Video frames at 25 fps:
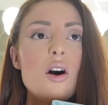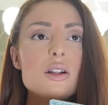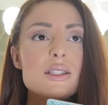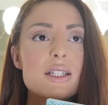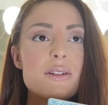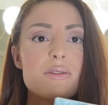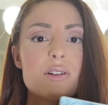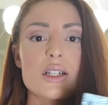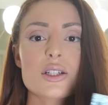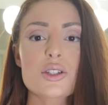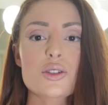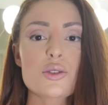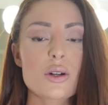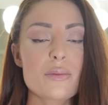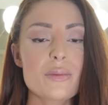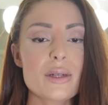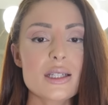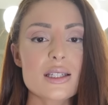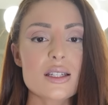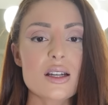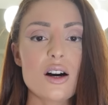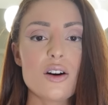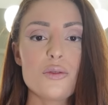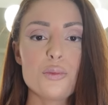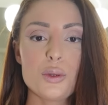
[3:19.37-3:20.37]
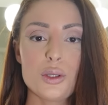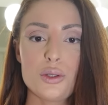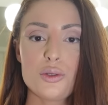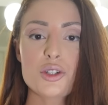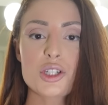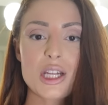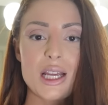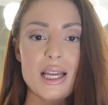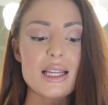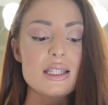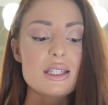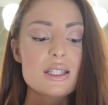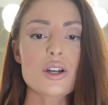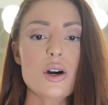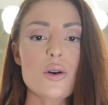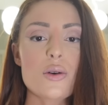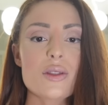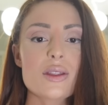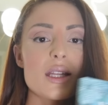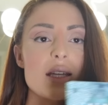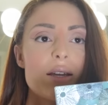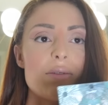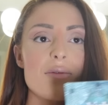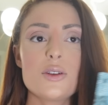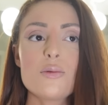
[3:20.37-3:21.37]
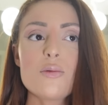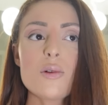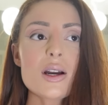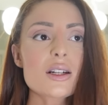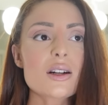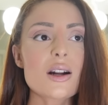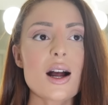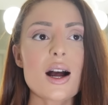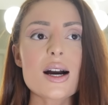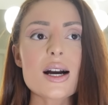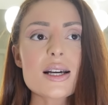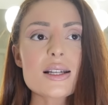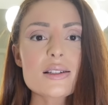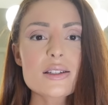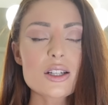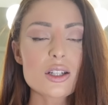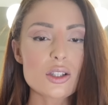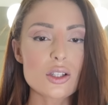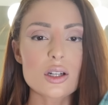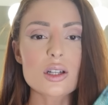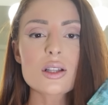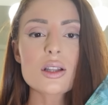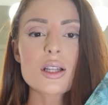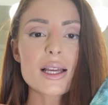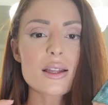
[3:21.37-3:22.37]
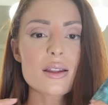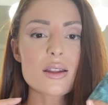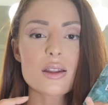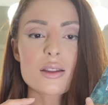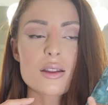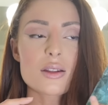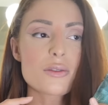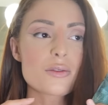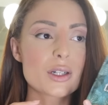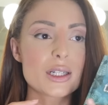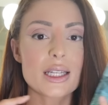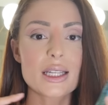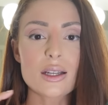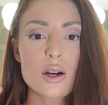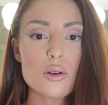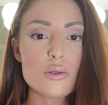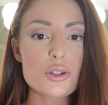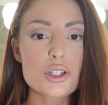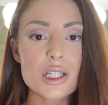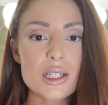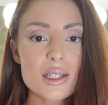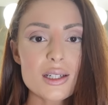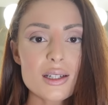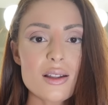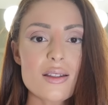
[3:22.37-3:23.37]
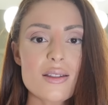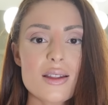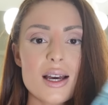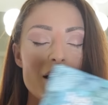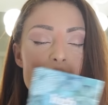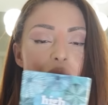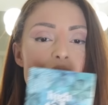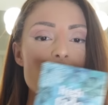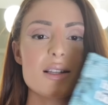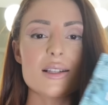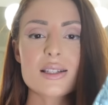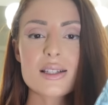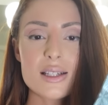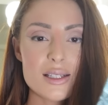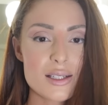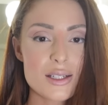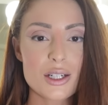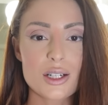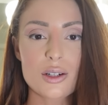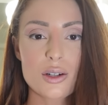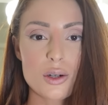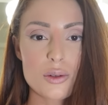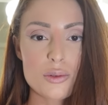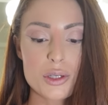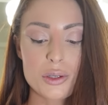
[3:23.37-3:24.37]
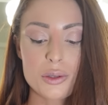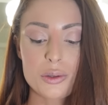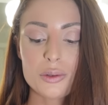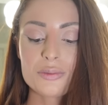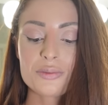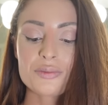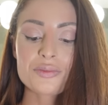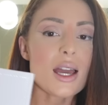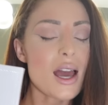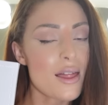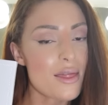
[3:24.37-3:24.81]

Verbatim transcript: different assortments of blue shades. So if you want your eyes to look like the freaking ocean, then this is your go-to.